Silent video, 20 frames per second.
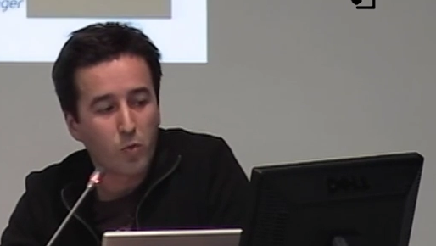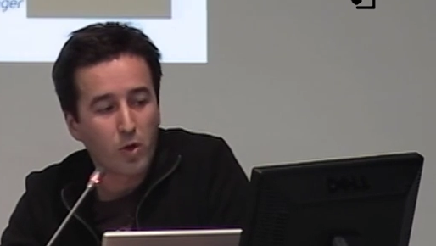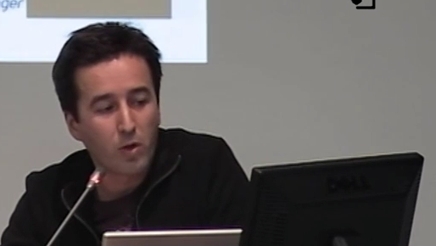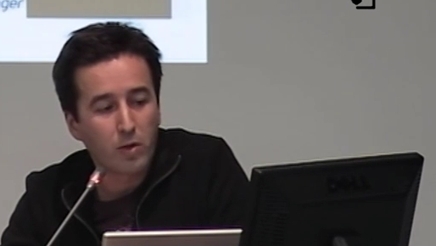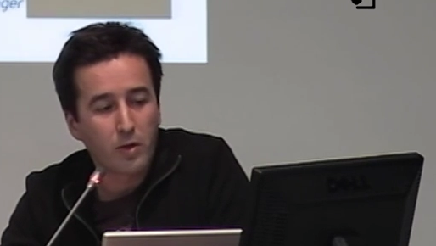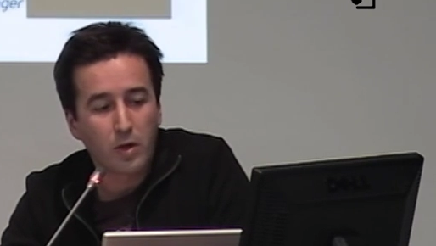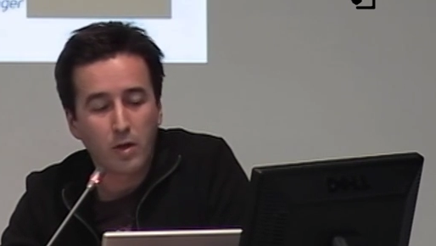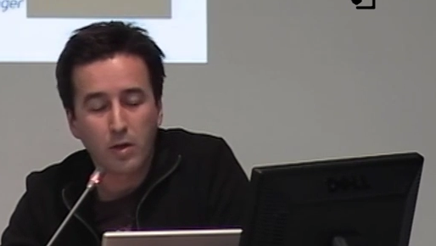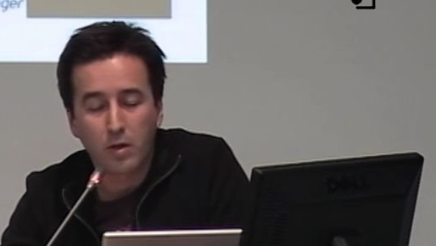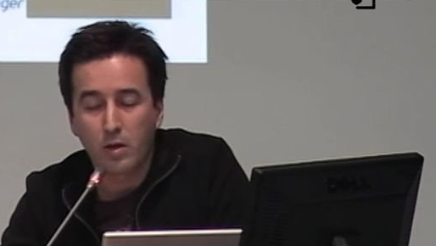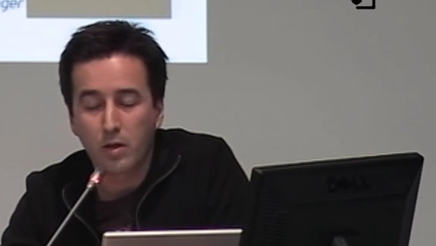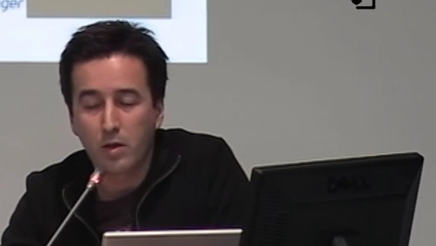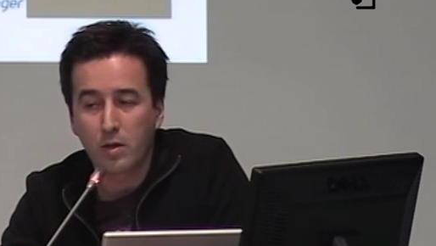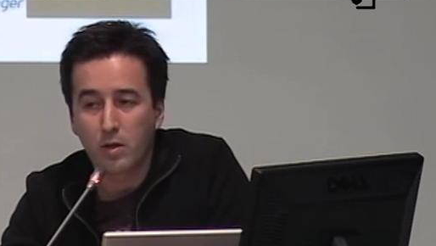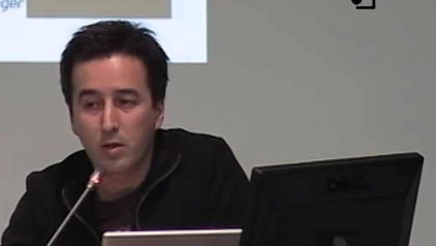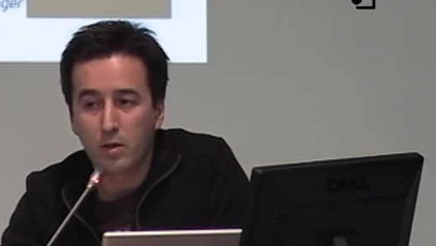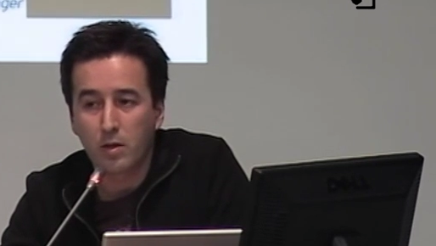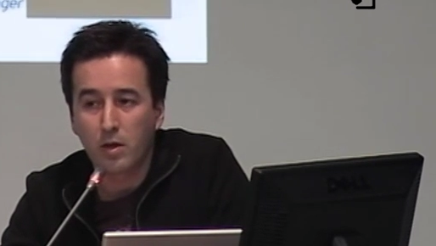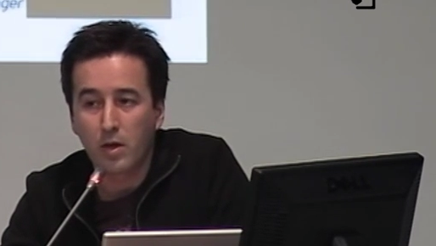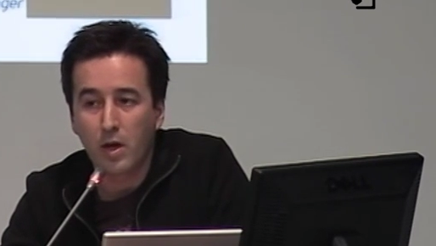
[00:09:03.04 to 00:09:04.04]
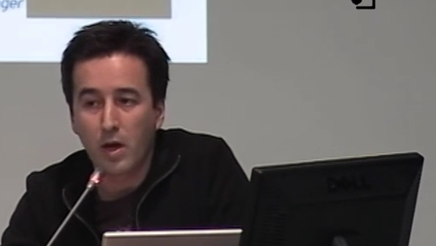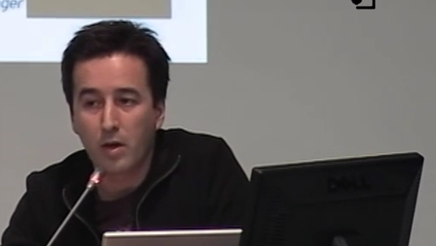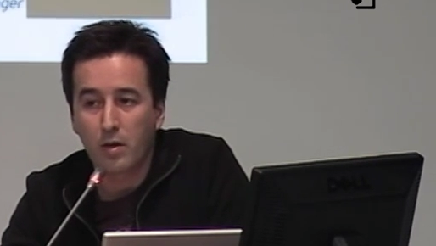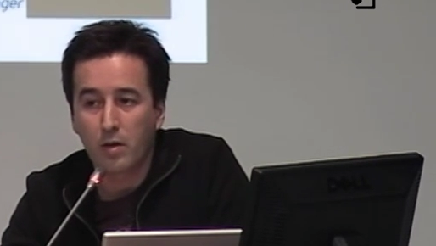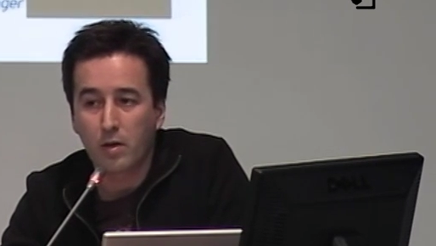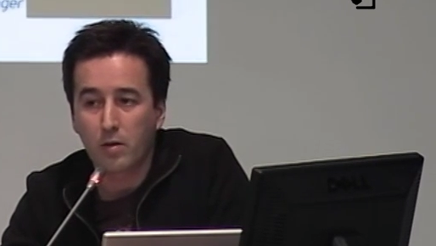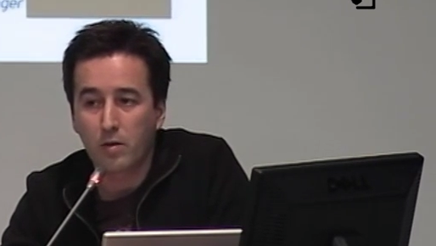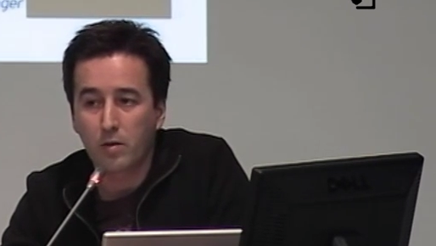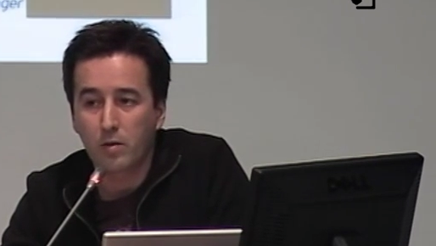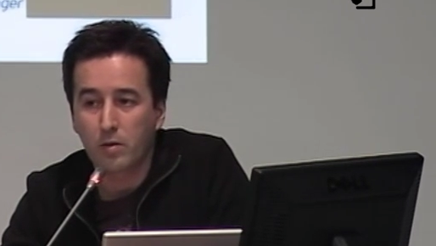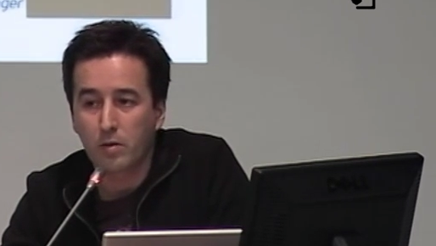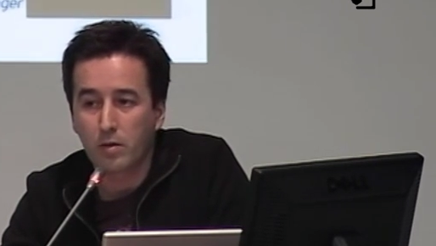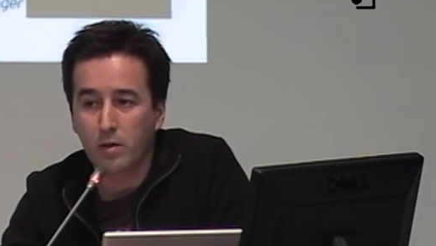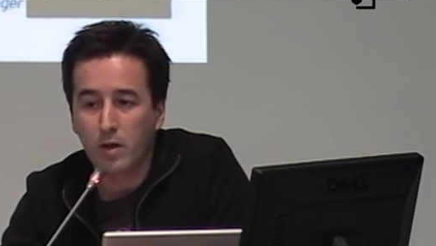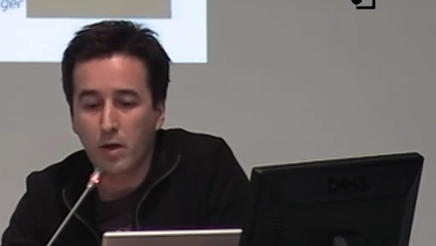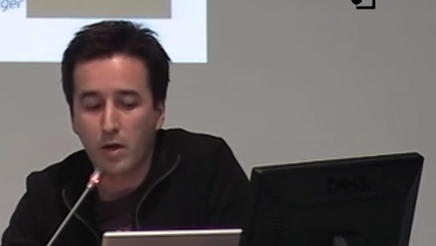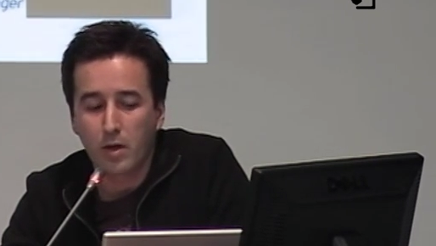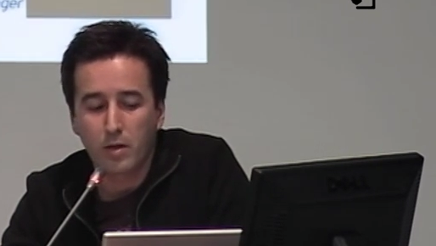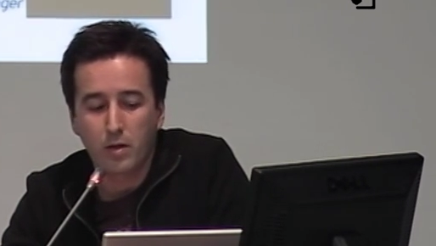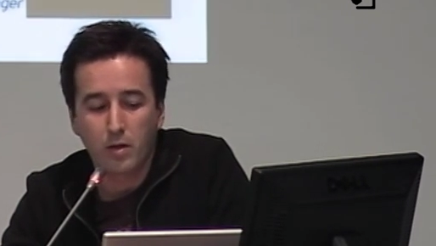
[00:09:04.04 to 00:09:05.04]
building the
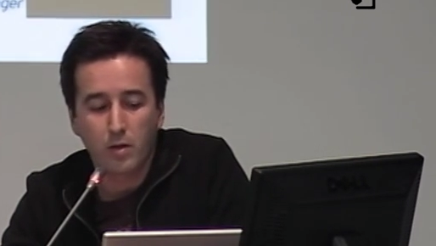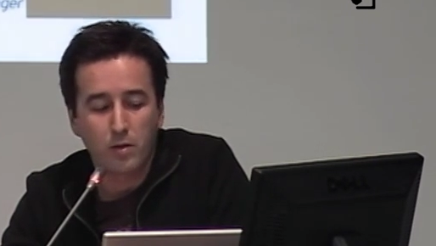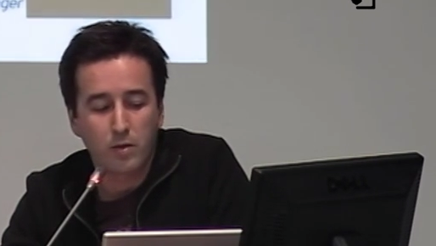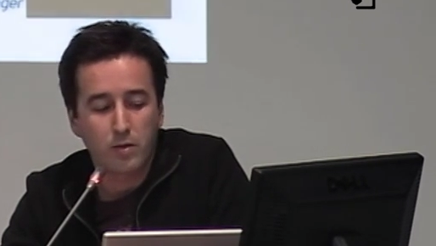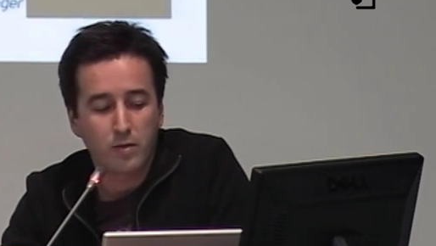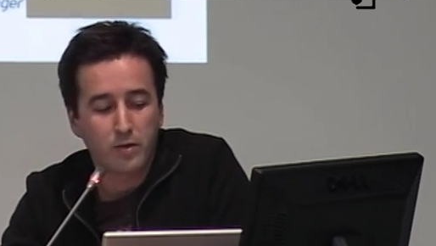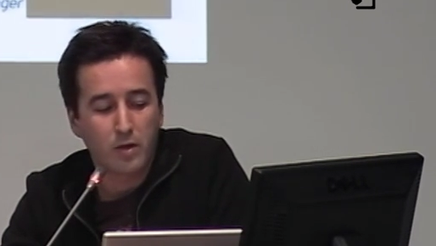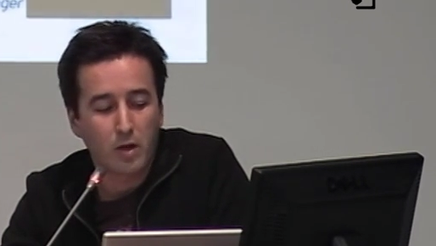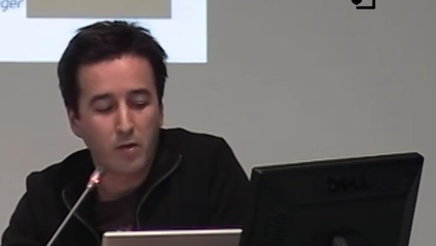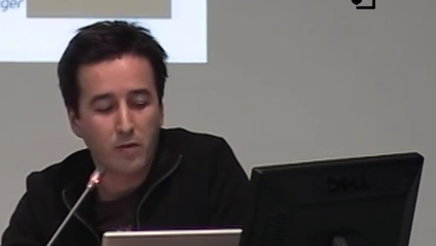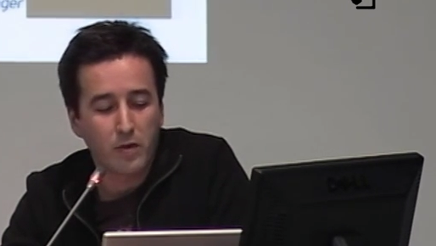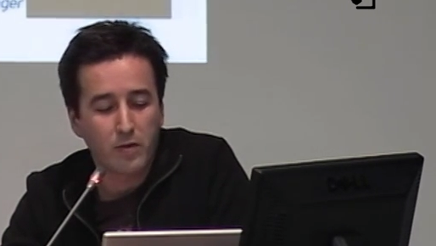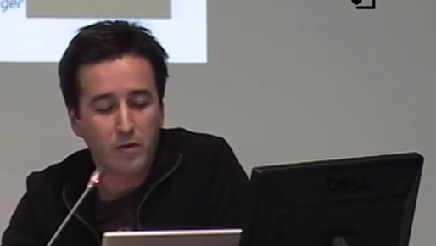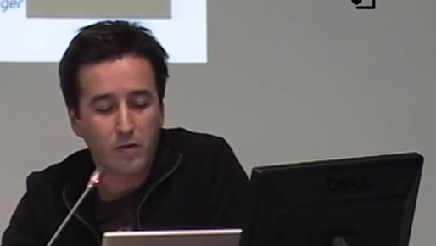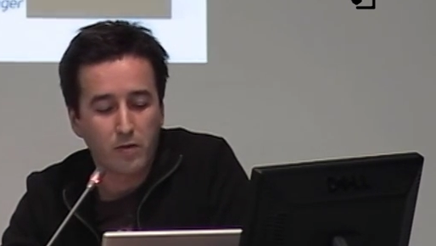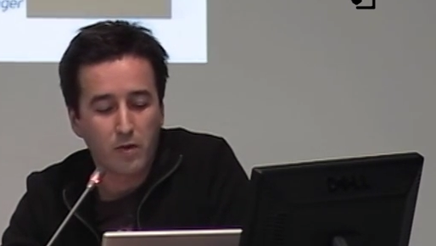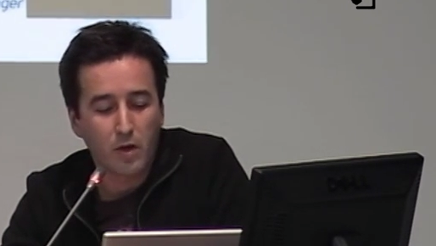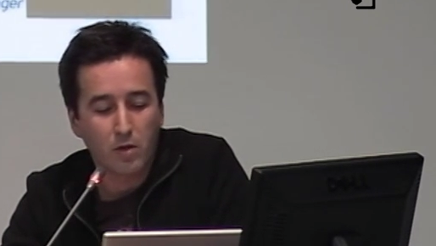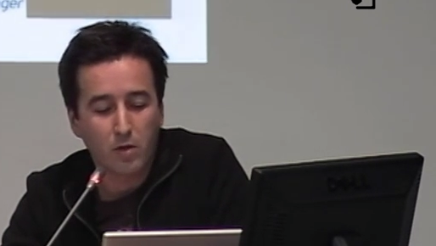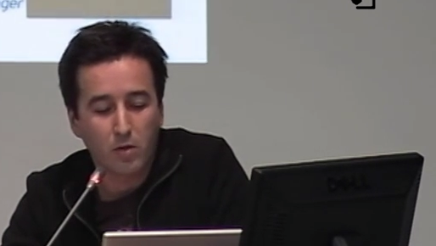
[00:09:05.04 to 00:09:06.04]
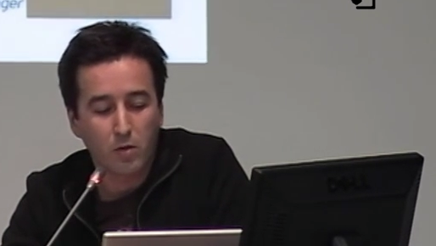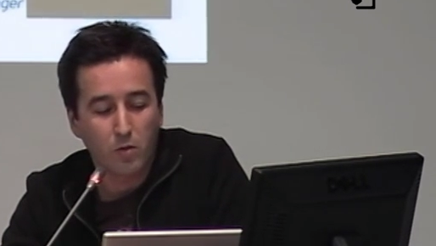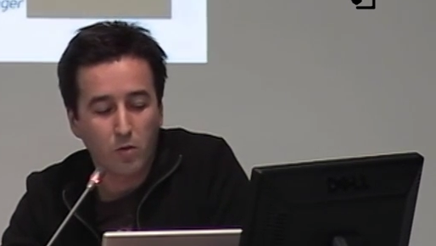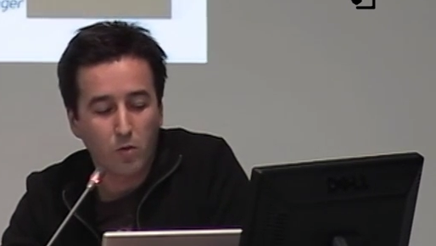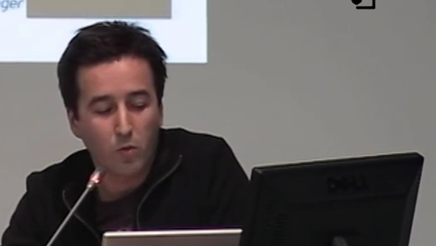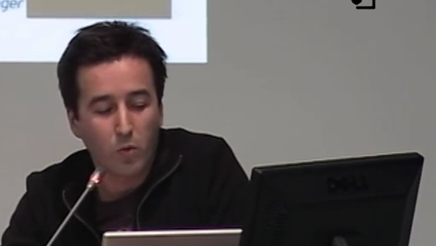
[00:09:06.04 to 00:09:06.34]
other services that